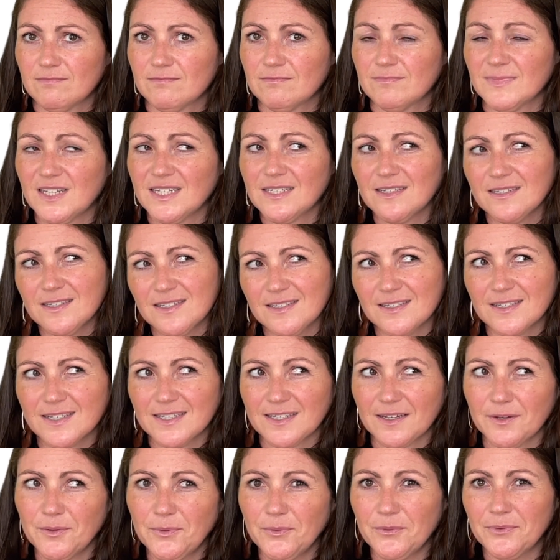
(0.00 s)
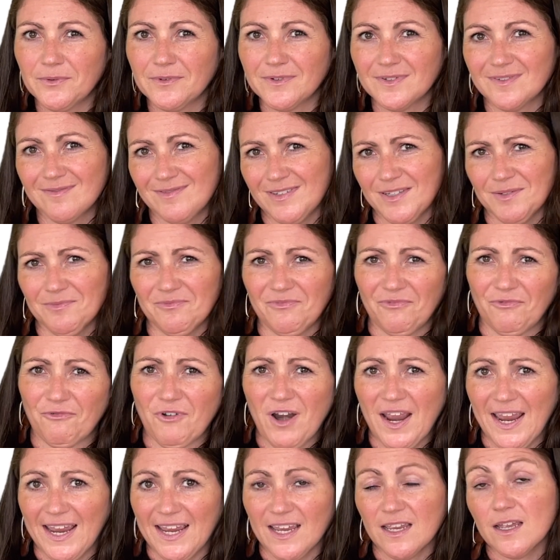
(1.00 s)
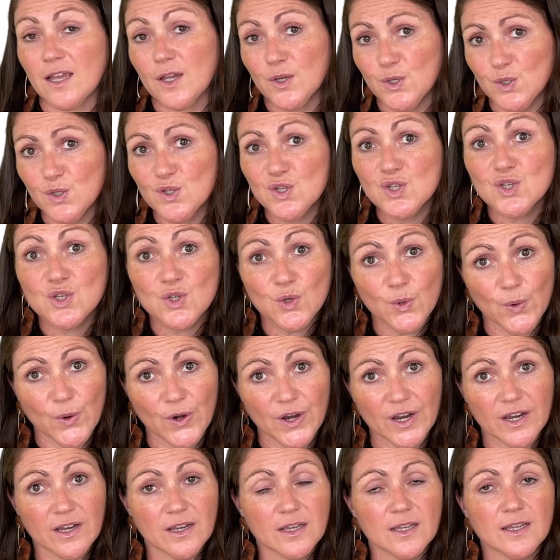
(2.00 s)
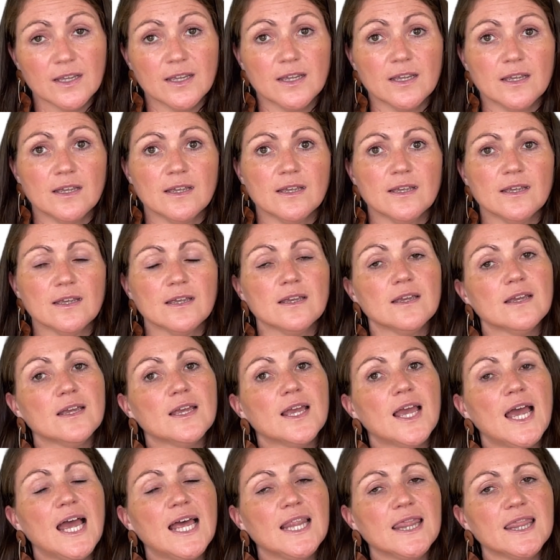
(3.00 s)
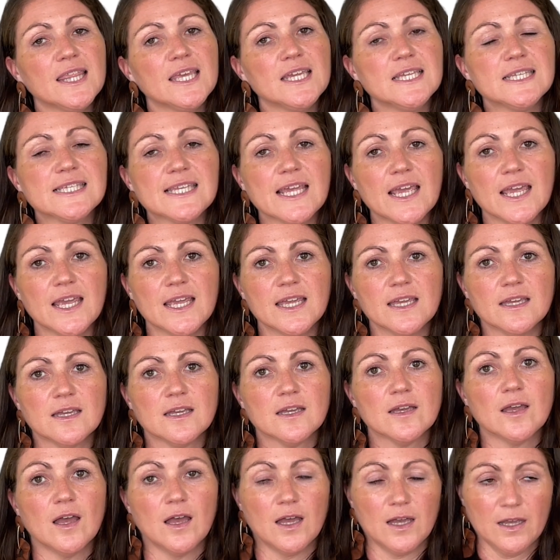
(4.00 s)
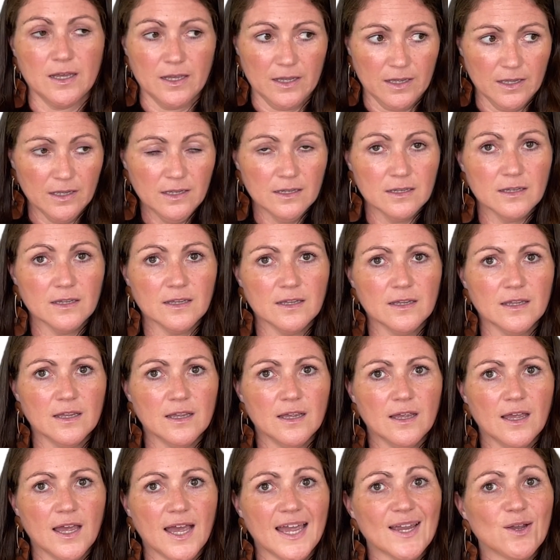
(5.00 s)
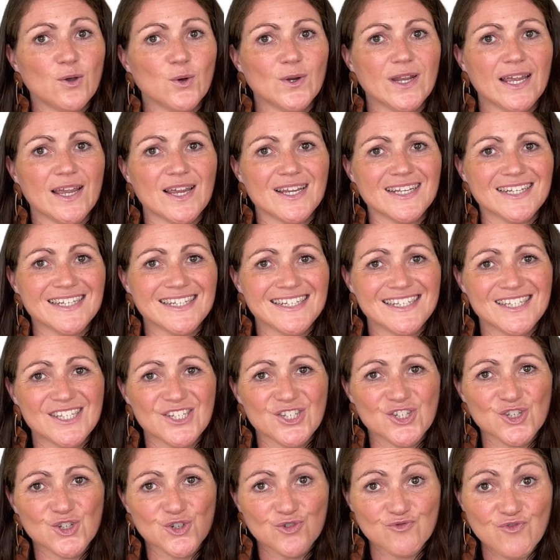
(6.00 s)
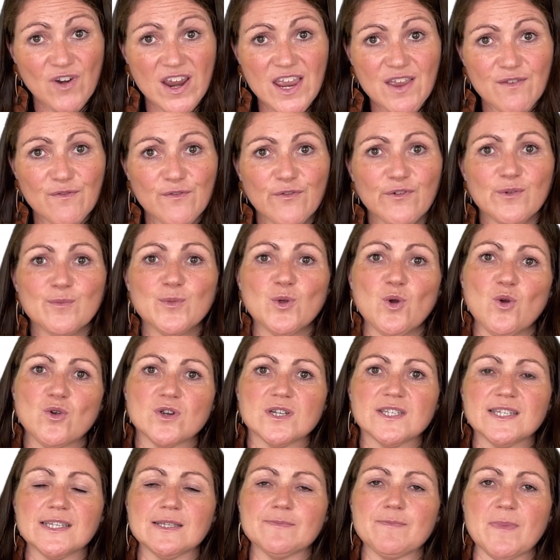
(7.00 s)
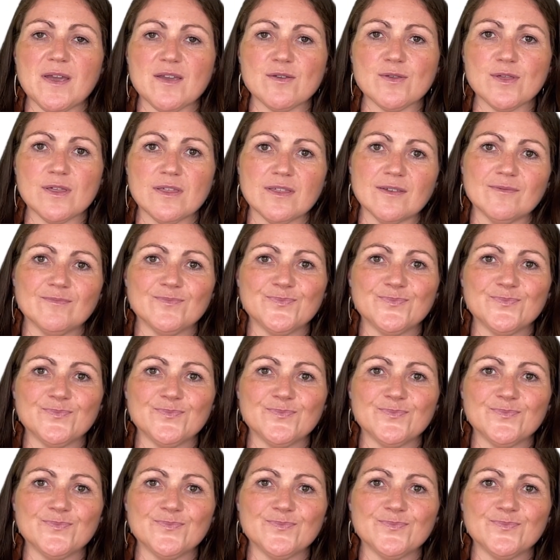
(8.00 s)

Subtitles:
That doesn't sound right. Are you sure?" And they say, "Uh-huh. I got it straight from the horse's mouth."